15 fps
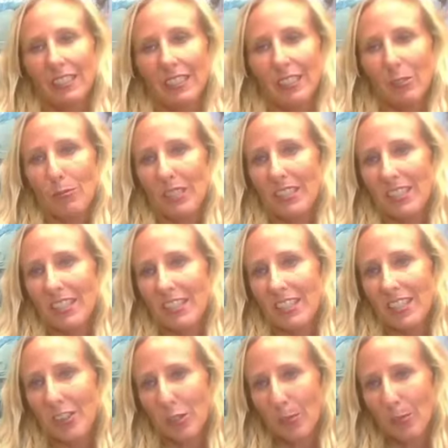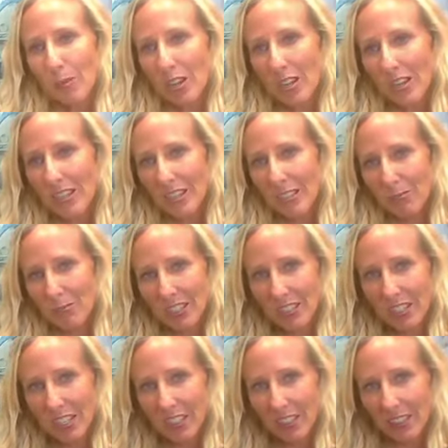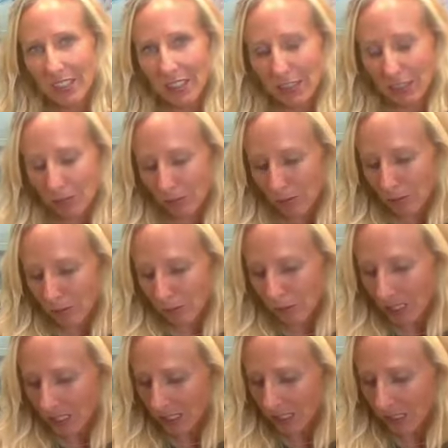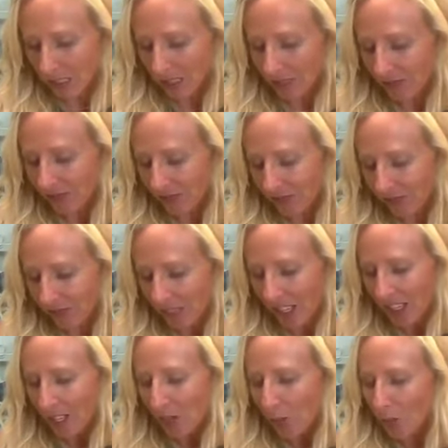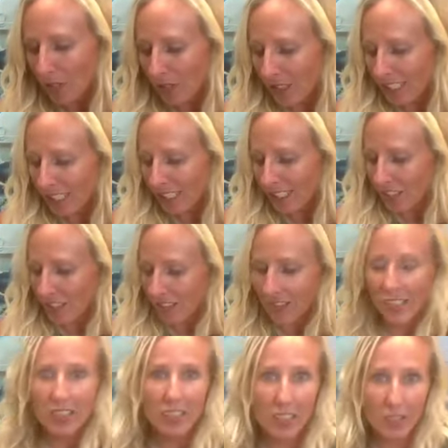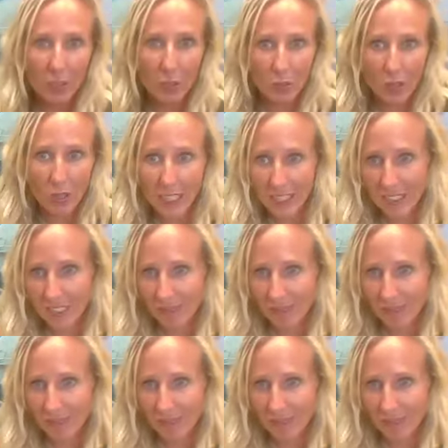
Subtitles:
But then the other part, I'm just kind of like, ooh, what if I get it on there and I don't like it?